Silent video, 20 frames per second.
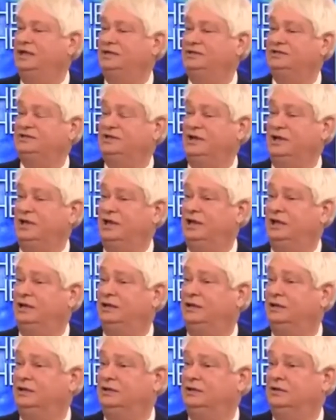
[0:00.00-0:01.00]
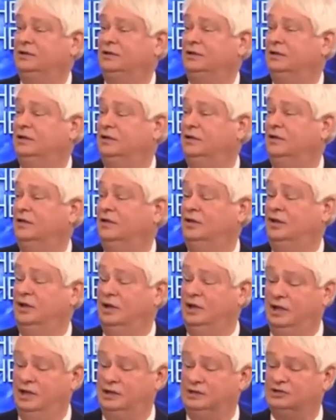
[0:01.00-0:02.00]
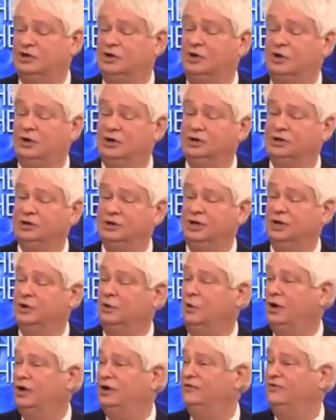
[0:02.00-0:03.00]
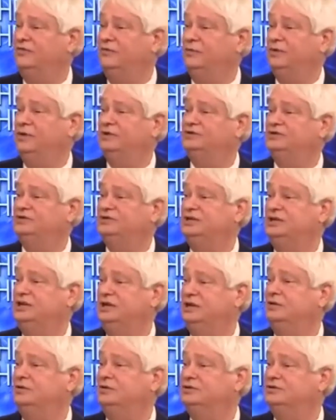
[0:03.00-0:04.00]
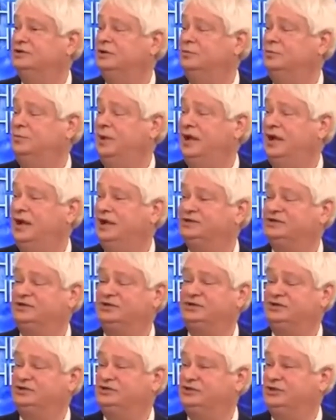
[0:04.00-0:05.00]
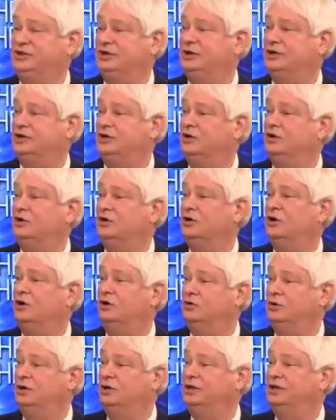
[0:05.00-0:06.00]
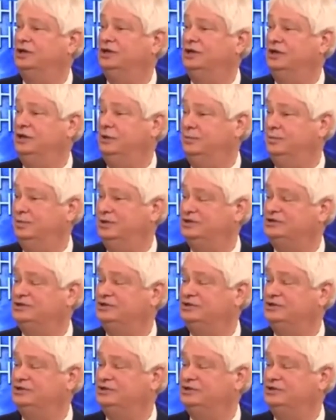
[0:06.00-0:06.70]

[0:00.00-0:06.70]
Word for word: Yes, and it's hard to get away from those 10 or so passages that occur only in the